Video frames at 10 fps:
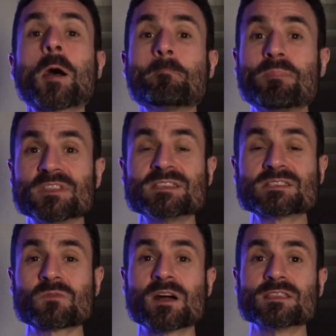But
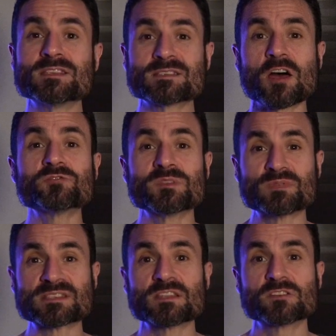this one is
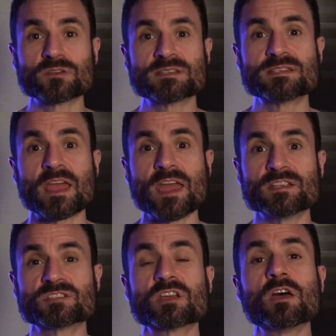100% currency
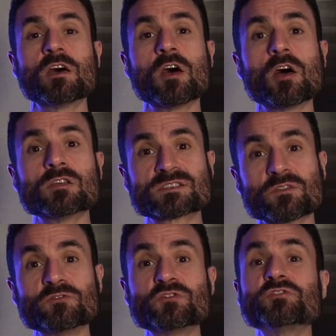hedged,
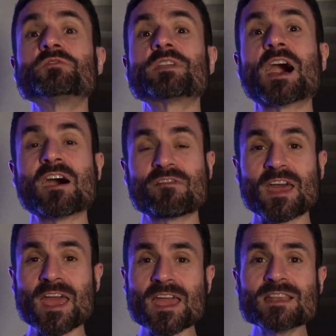so you don't have
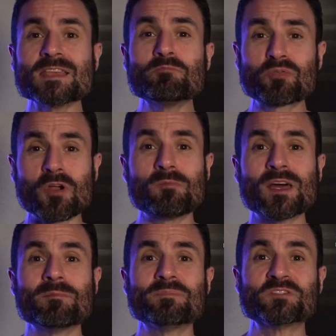any
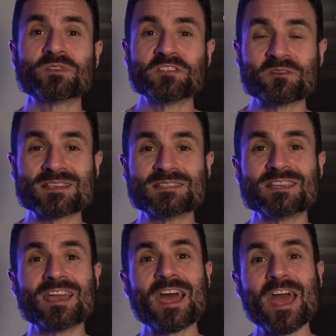problem between
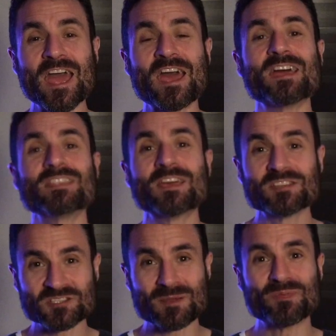USD and
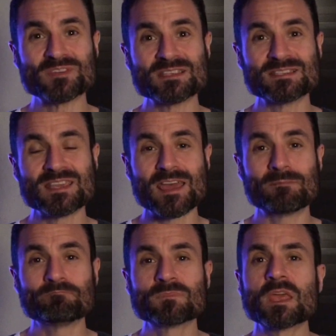Japanese yen.
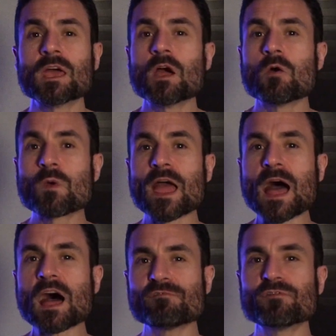We
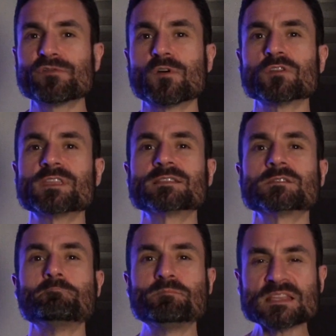have a fund that's a
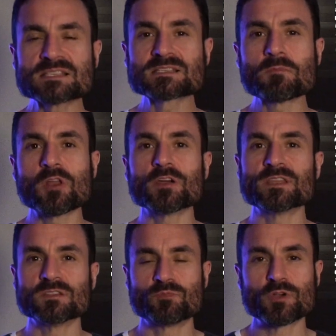bit smaller
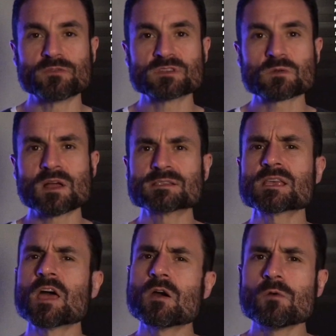than the previous ones
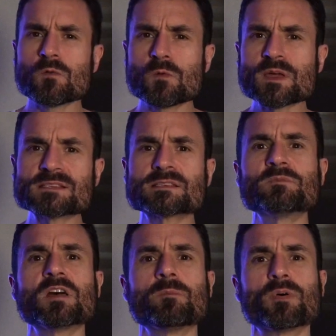with
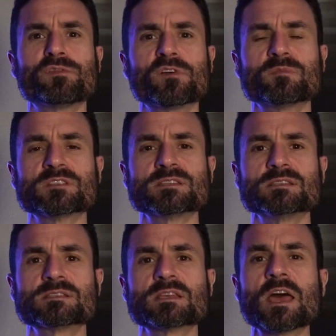similar
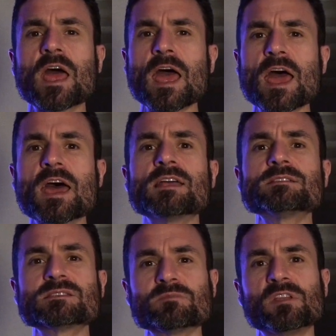performances and
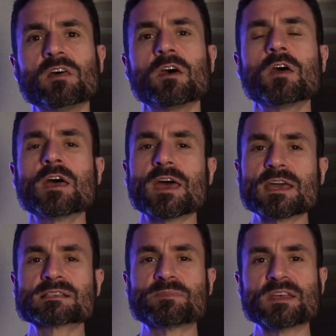similar
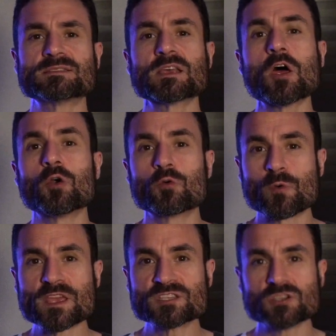expense
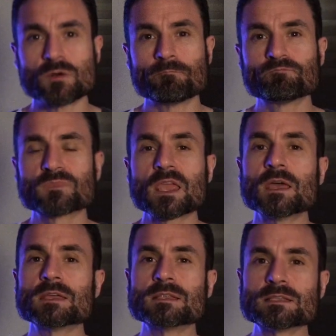ratio.
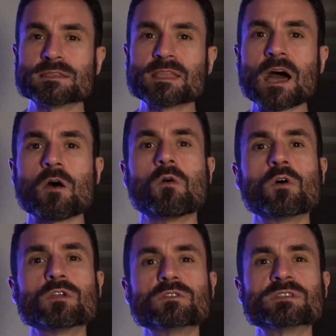Now,
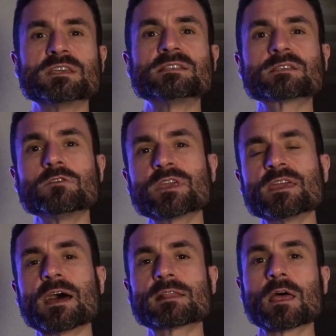it's
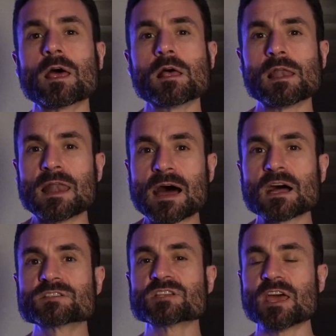looking at
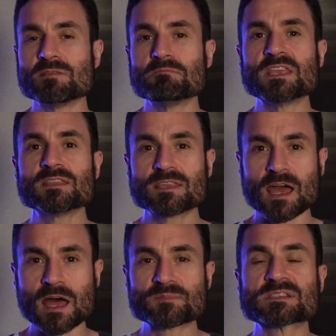large and mid
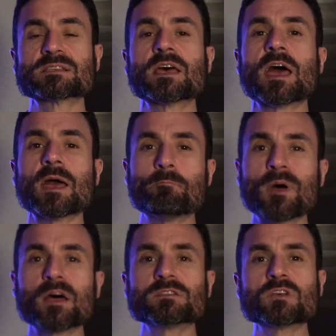caps,
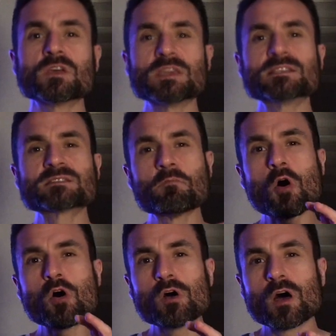but it's
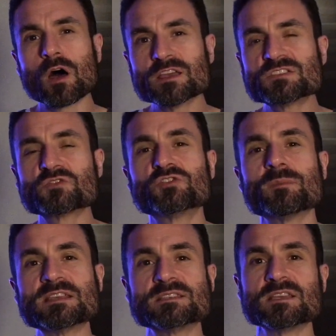more into
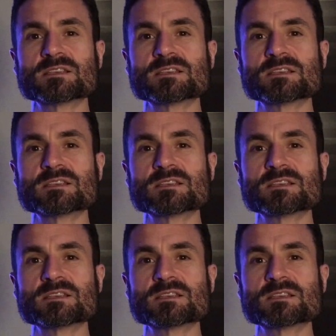domestic,